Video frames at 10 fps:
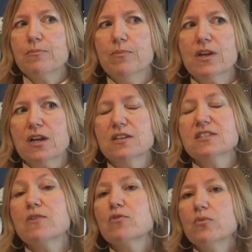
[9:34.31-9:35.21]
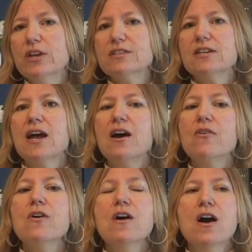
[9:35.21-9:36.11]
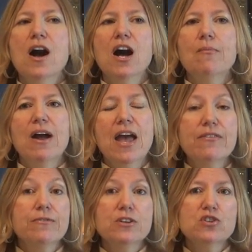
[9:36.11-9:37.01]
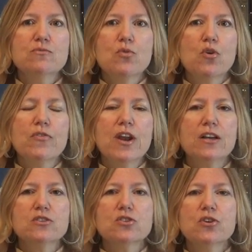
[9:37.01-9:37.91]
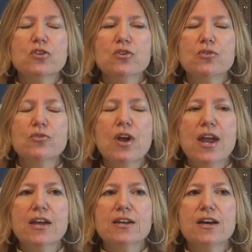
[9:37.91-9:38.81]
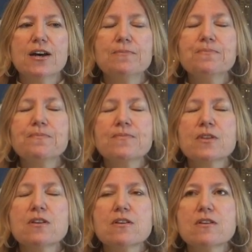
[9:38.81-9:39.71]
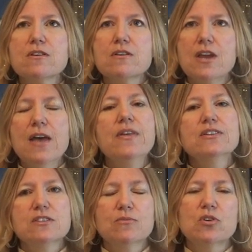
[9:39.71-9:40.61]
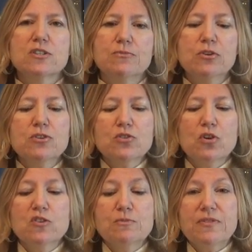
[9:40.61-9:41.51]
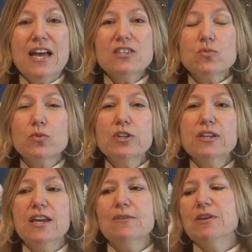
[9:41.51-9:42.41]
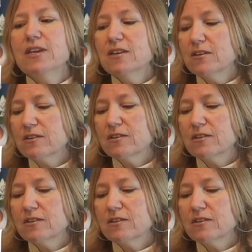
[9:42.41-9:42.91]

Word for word: like several weeks now. I have a vision board that I'll show you, and then some spiritual goals. But that's really, I mean,